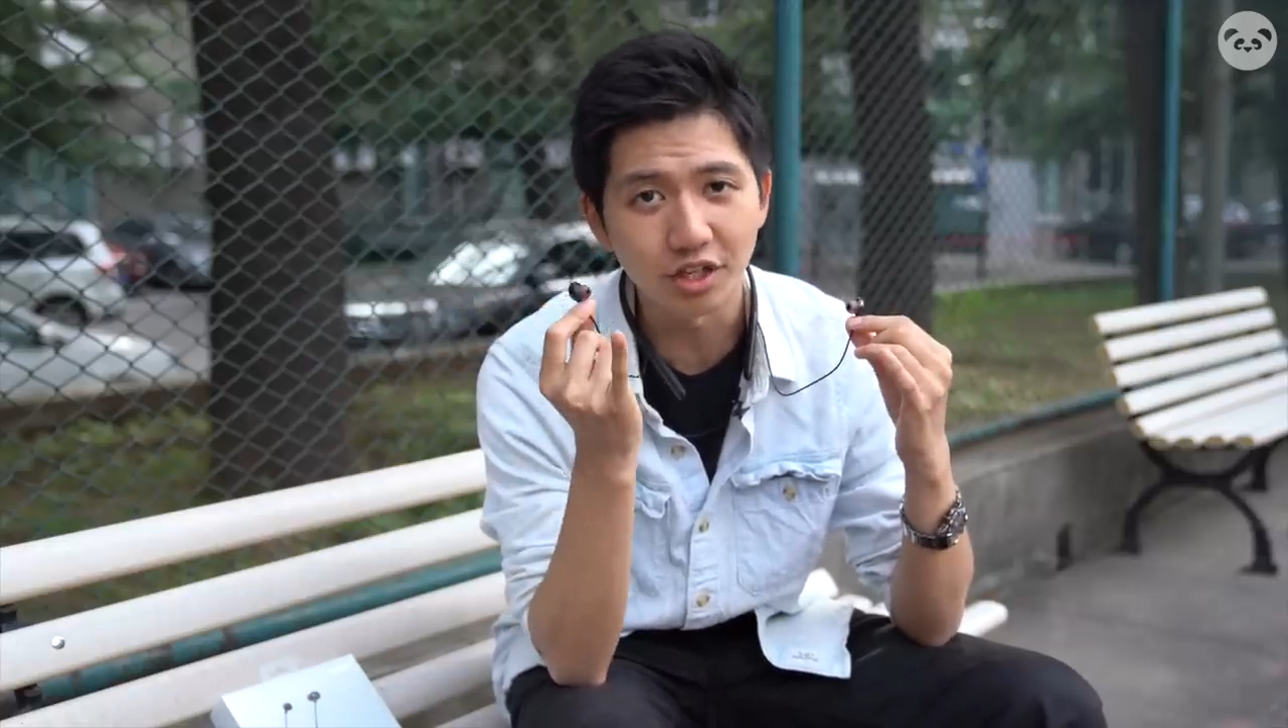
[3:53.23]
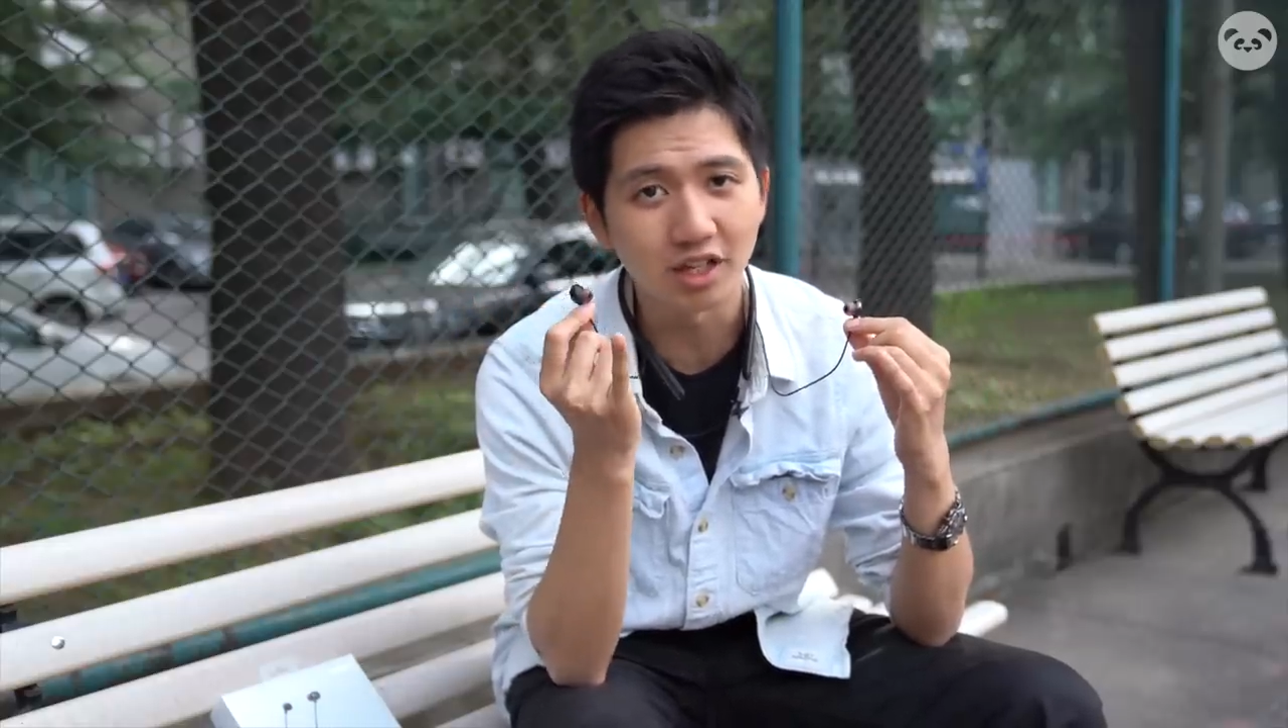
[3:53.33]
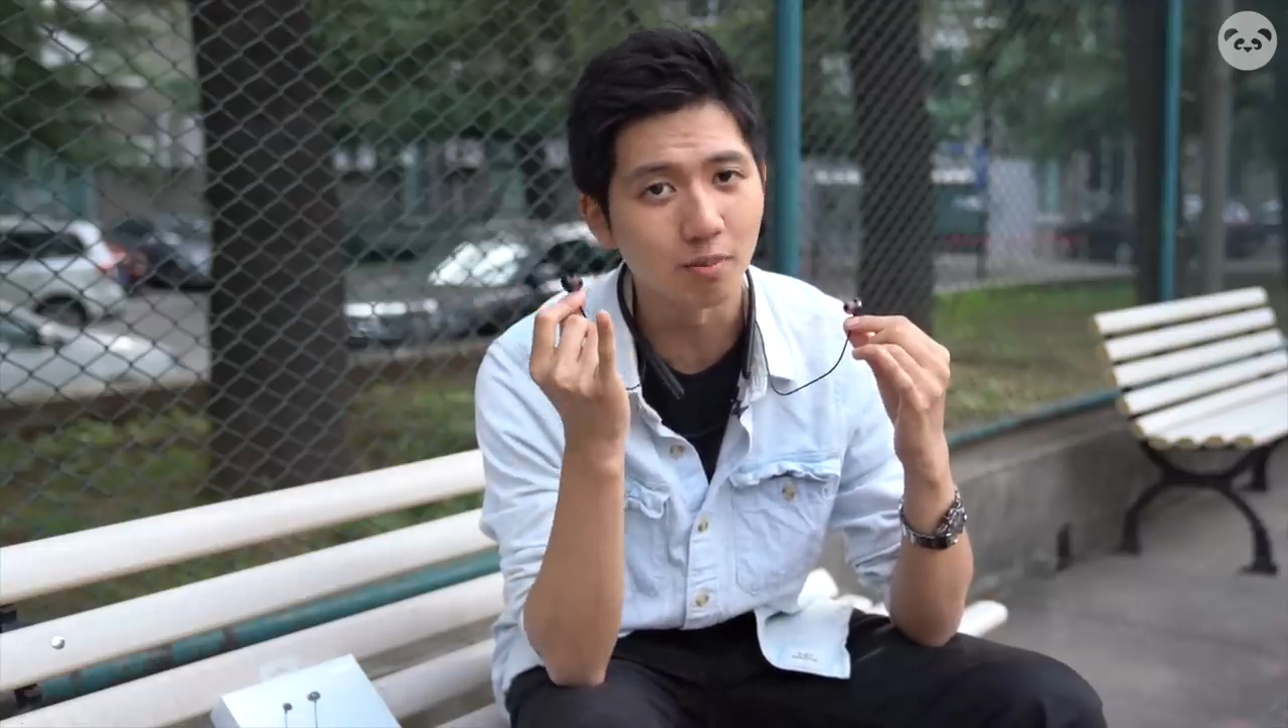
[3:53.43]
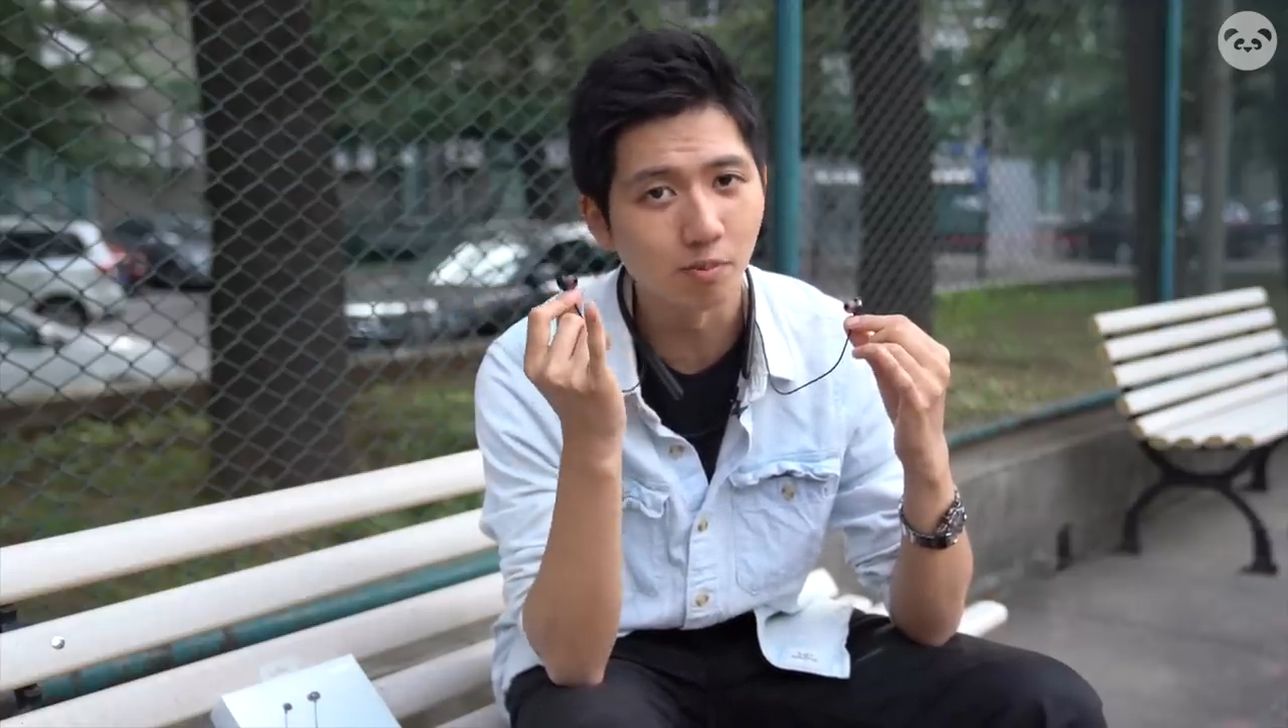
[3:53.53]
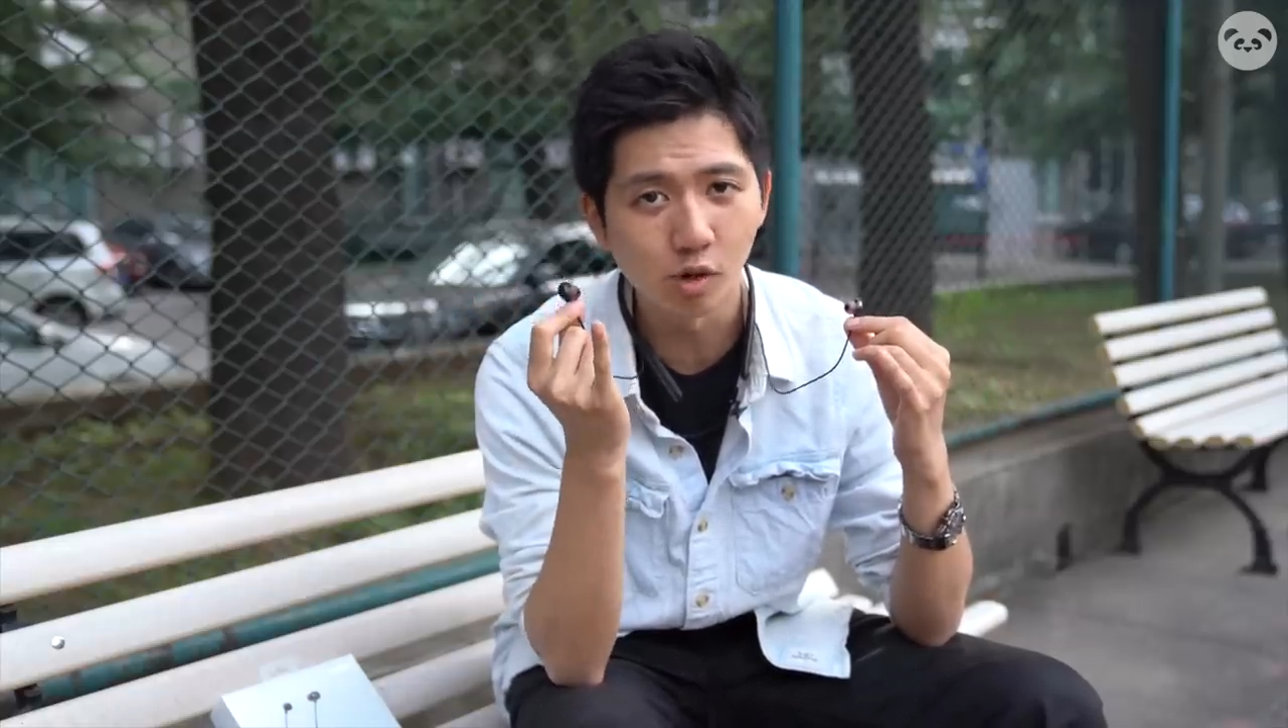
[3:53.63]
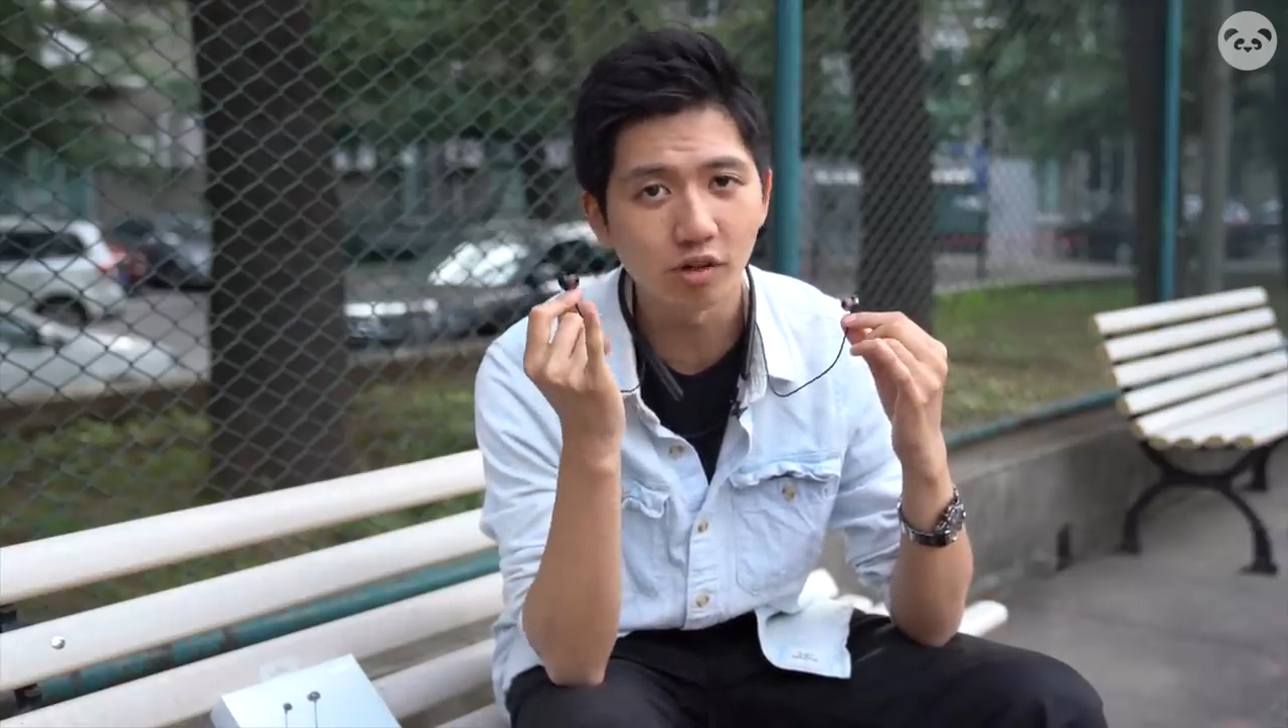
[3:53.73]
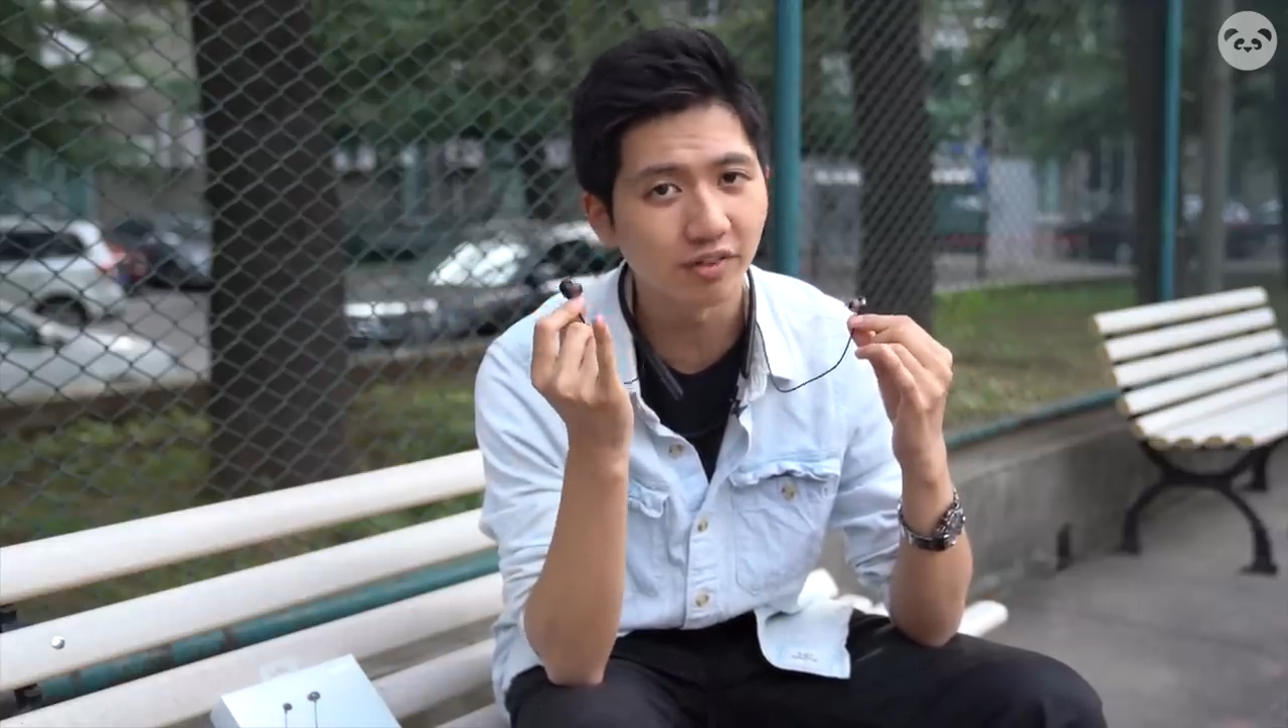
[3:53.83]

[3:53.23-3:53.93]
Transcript: you got more